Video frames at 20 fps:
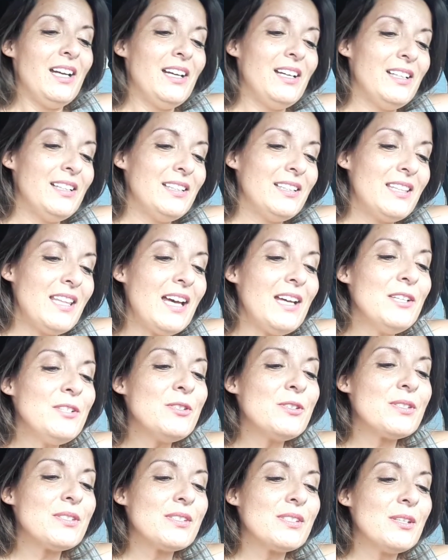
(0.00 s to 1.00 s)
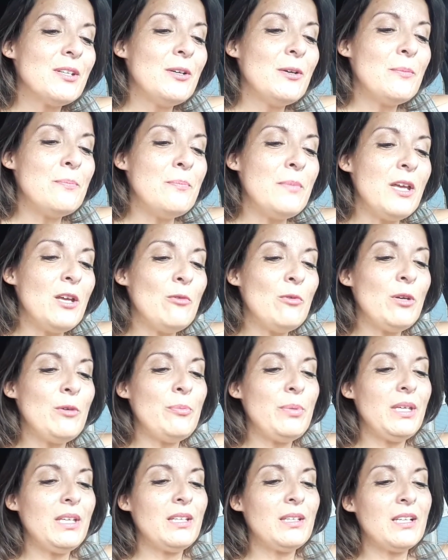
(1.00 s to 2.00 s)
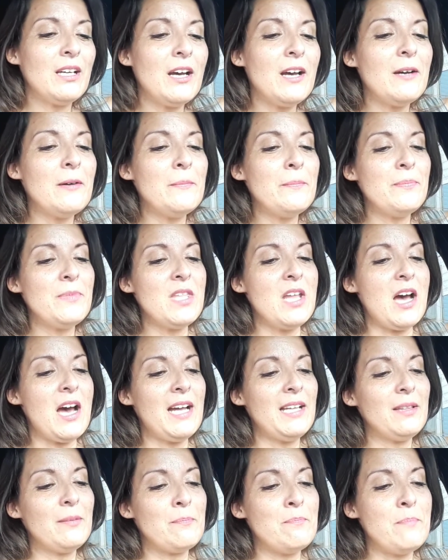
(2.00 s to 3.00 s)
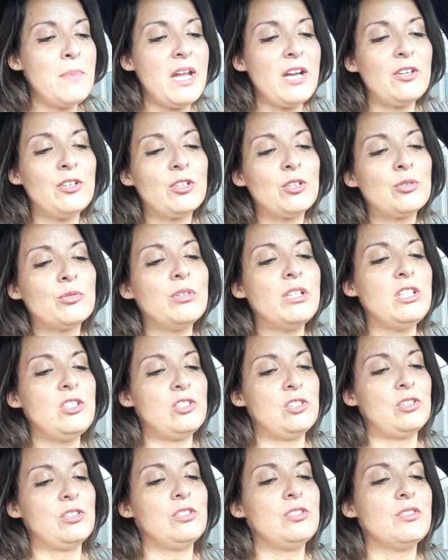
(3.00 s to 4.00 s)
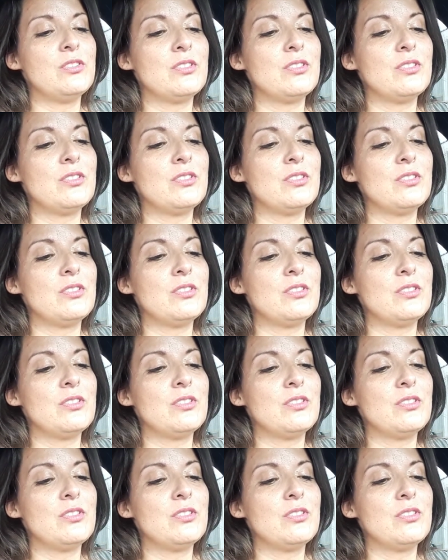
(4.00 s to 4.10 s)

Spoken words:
Thus may we become not mere creatures,